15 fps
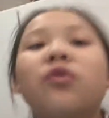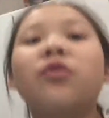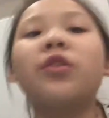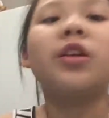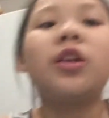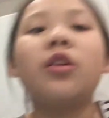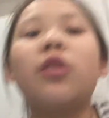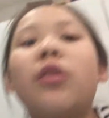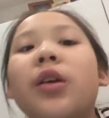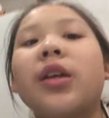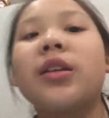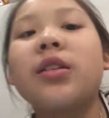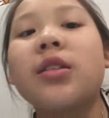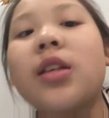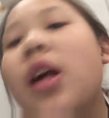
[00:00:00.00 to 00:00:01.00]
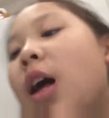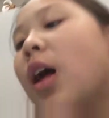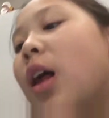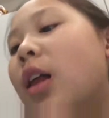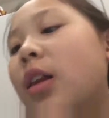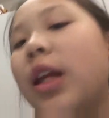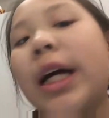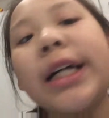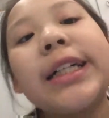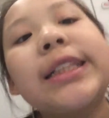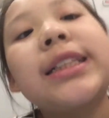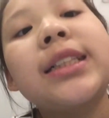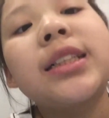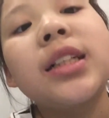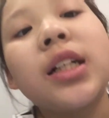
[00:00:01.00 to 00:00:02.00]
video is
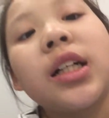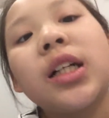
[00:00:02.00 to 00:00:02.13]
like